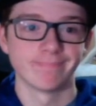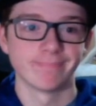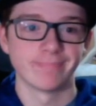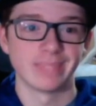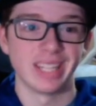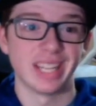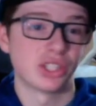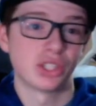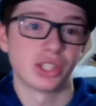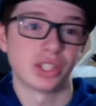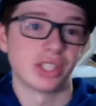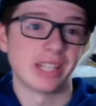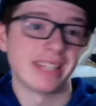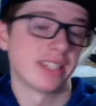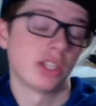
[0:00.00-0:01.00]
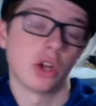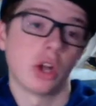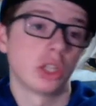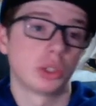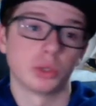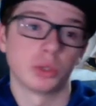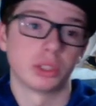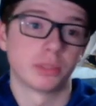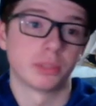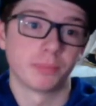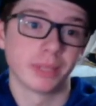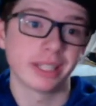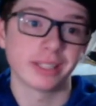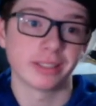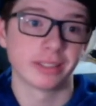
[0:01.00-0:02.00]
It's not George
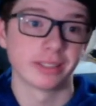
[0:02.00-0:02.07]
Springer.